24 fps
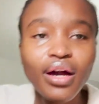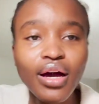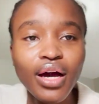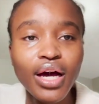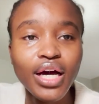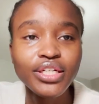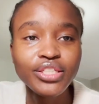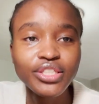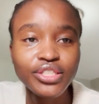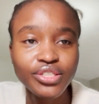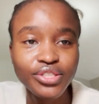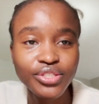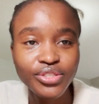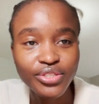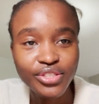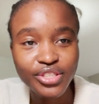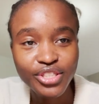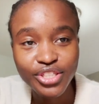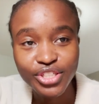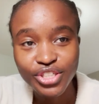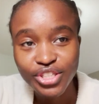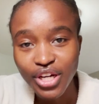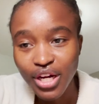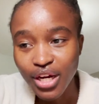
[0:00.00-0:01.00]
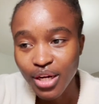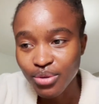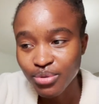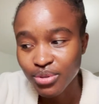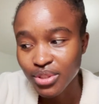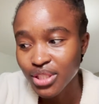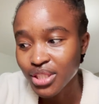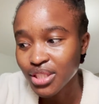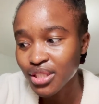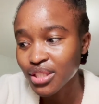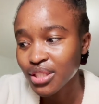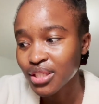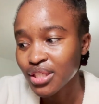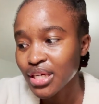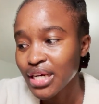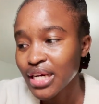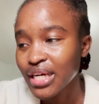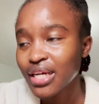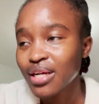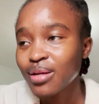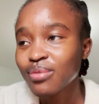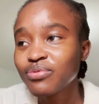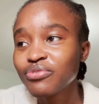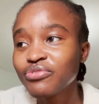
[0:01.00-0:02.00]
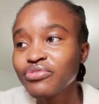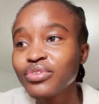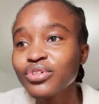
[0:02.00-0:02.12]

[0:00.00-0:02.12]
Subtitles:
I just took a shower and I